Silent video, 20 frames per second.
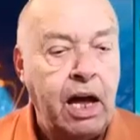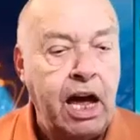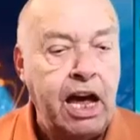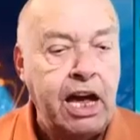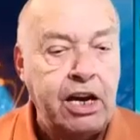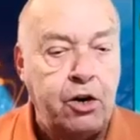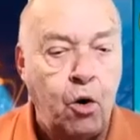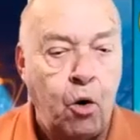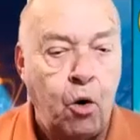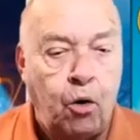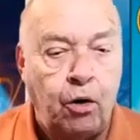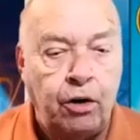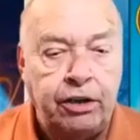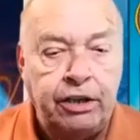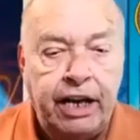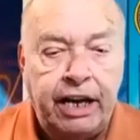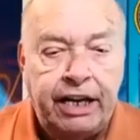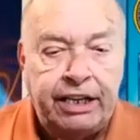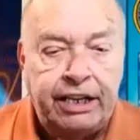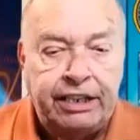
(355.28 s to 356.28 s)
A
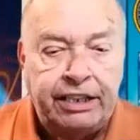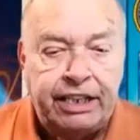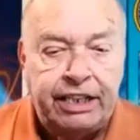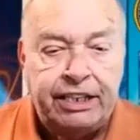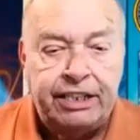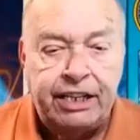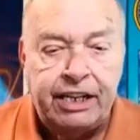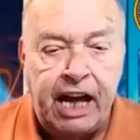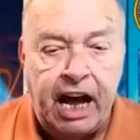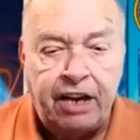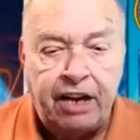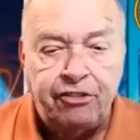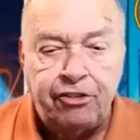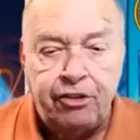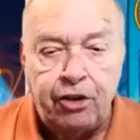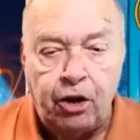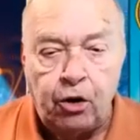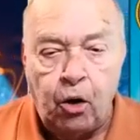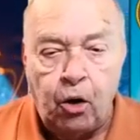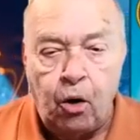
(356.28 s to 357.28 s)
coordinated
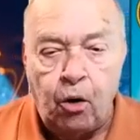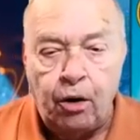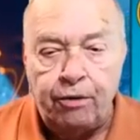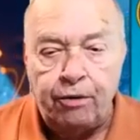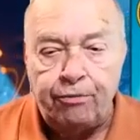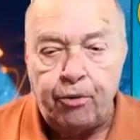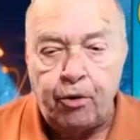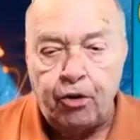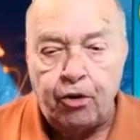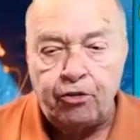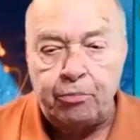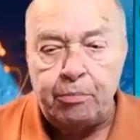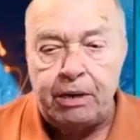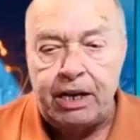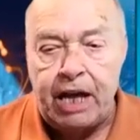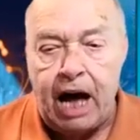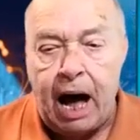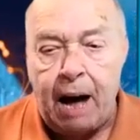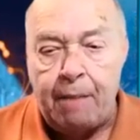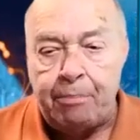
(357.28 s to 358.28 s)
international law
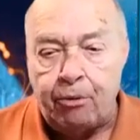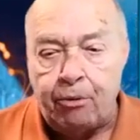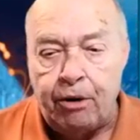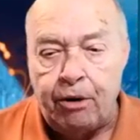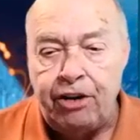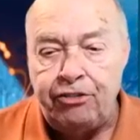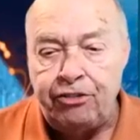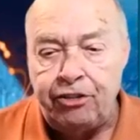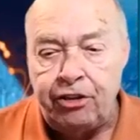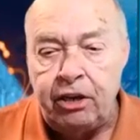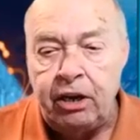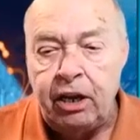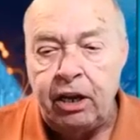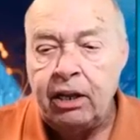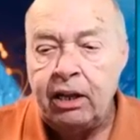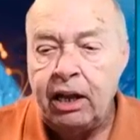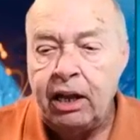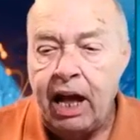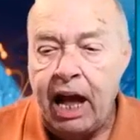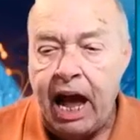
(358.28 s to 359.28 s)
enforcement operation
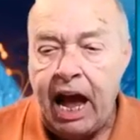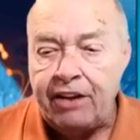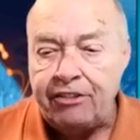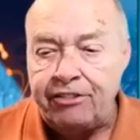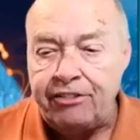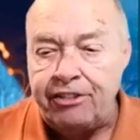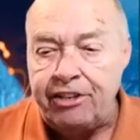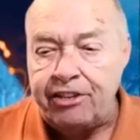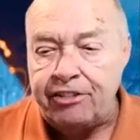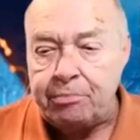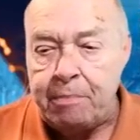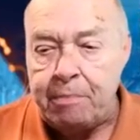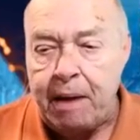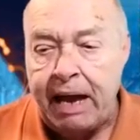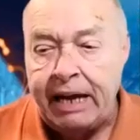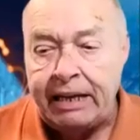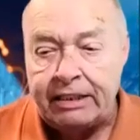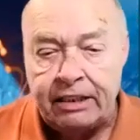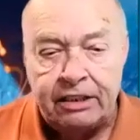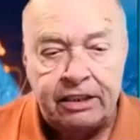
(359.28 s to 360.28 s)
has
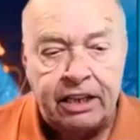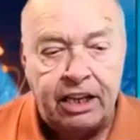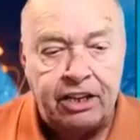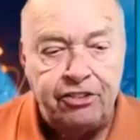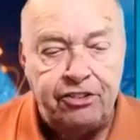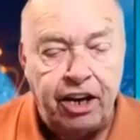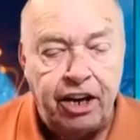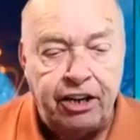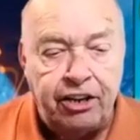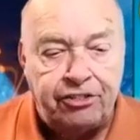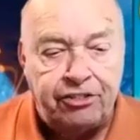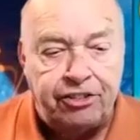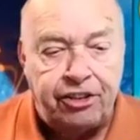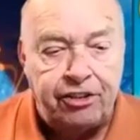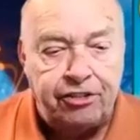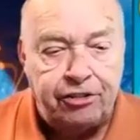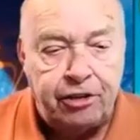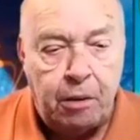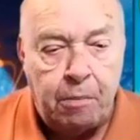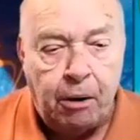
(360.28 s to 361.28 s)
dismantled
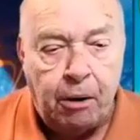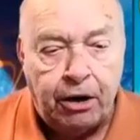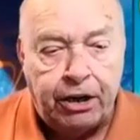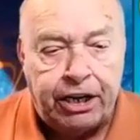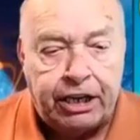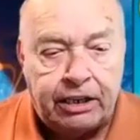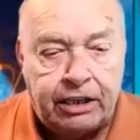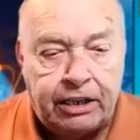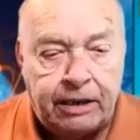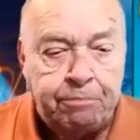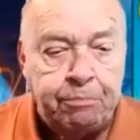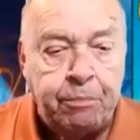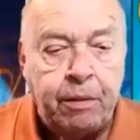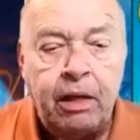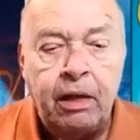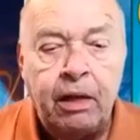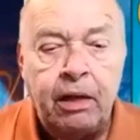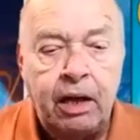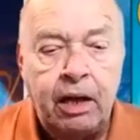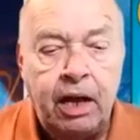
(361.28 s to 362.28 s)
Genesis Market,
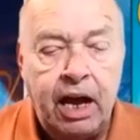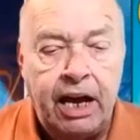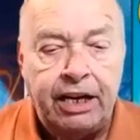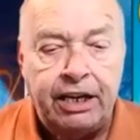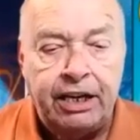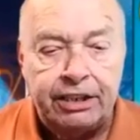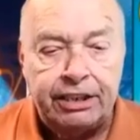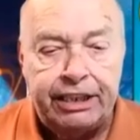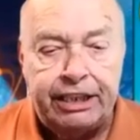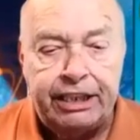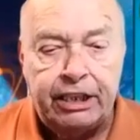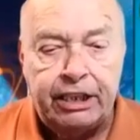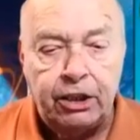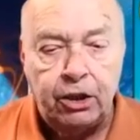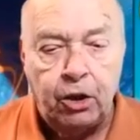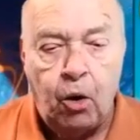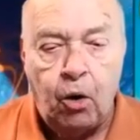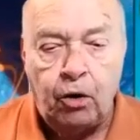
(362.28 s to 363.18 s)
an illegal